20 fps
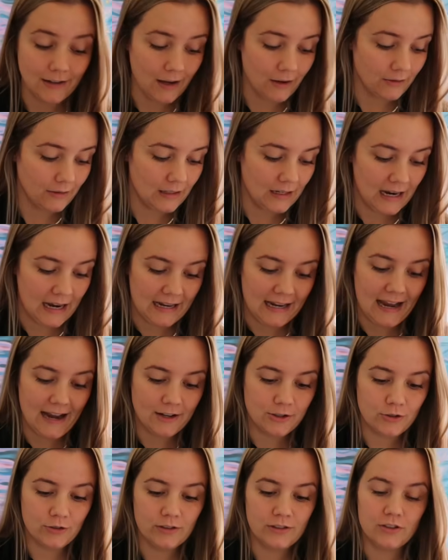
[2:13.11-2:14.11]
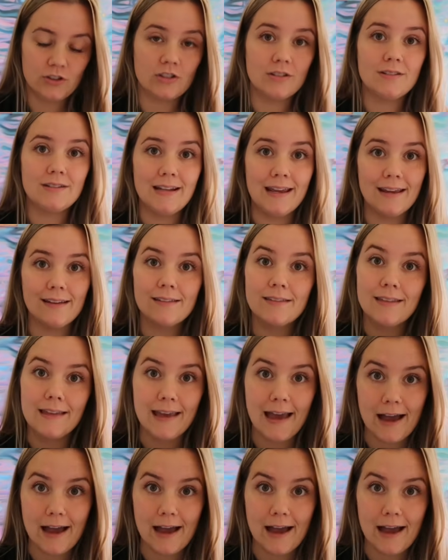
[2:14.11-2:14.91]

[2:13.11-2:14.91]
out that I actually just take the